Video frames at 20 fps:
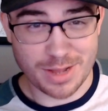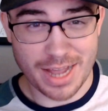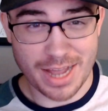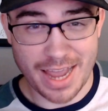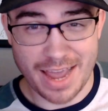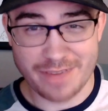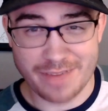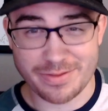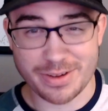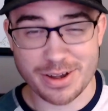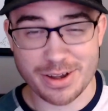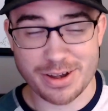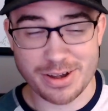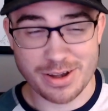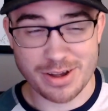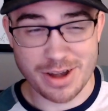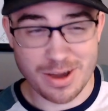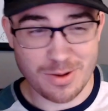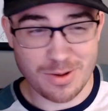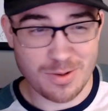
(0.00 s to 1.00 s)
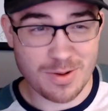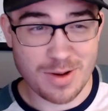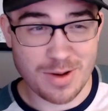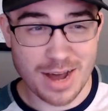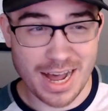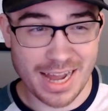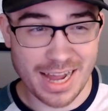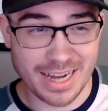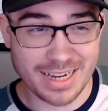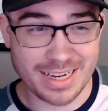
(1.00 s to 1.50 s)
I have no
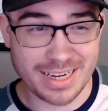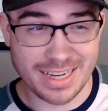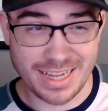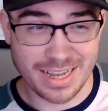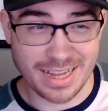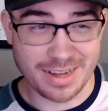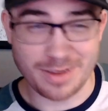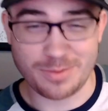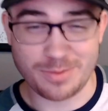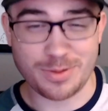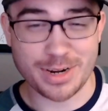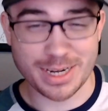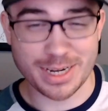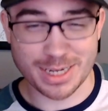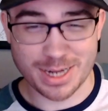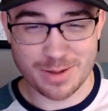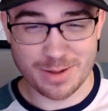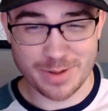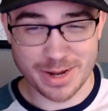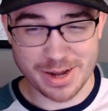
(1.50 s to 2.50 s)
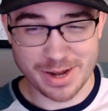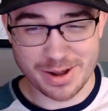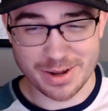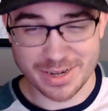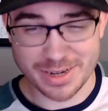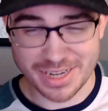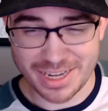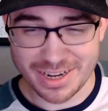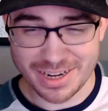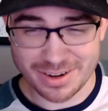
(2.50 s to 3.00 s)
idea what is going
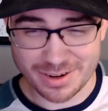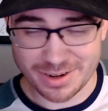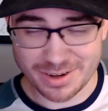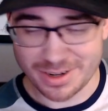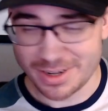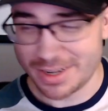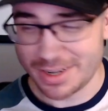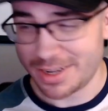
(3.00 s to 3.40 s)
on here.